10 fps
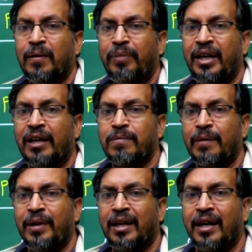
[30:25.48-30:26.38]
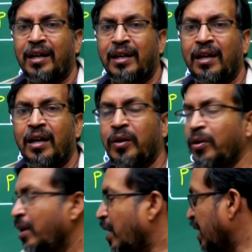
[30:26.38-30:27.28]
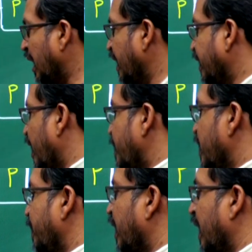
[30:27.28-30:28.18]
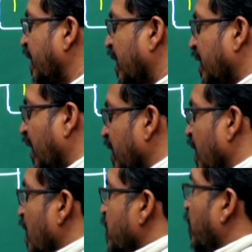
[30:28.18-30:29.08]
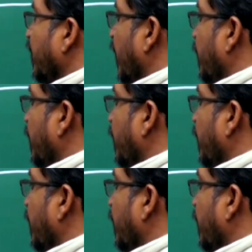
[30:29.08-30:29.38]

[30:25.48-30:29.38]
P-type semiconductor to n-type semiconductor. So in